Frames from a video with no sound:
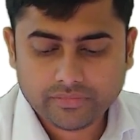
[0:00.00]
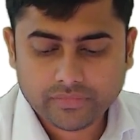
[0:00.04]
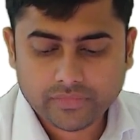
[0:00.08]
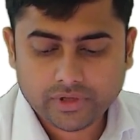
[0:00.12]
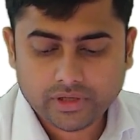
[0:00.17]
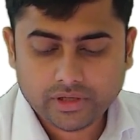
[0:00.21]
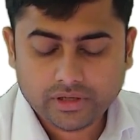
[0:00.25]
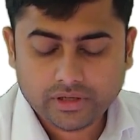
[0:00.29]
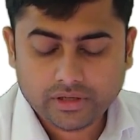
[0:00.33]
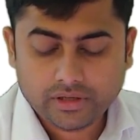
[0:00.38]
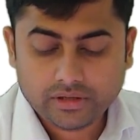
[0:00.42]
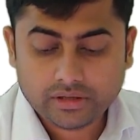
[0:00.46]

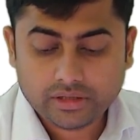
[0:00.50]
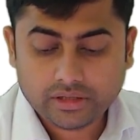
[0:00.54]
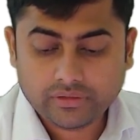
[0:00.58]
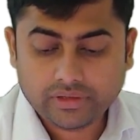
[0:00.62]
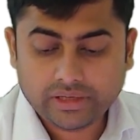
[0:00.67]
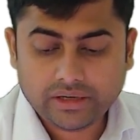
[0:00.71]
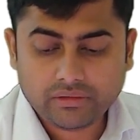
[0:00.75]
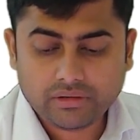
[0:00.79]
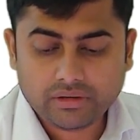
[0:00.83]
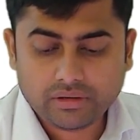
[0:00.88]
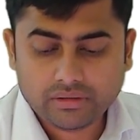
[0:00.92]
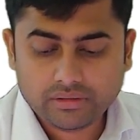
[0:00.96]
then we'll have
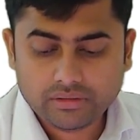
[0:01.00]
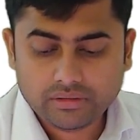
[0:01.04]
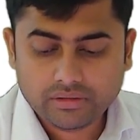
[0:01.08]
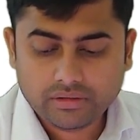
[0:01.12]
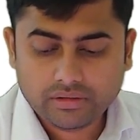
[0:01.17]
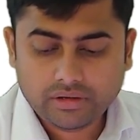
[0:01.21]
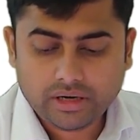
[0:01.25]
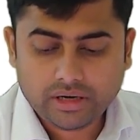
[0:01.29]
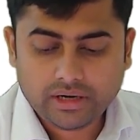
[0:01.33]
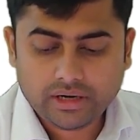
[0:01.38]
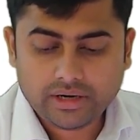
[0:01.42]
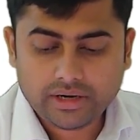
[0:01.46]

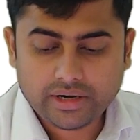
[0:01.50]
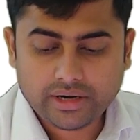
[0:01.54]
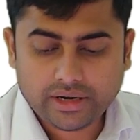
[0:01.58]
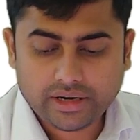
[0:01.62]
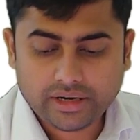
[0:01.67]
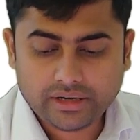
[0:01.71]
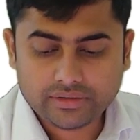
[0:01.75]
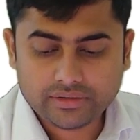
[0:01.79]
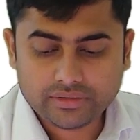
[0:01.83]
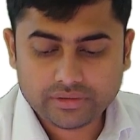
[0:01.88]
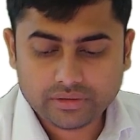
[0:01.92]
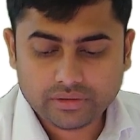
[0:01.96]
country
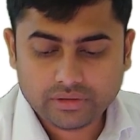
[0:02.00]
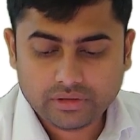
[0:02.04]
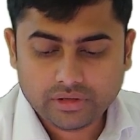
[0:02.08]
also.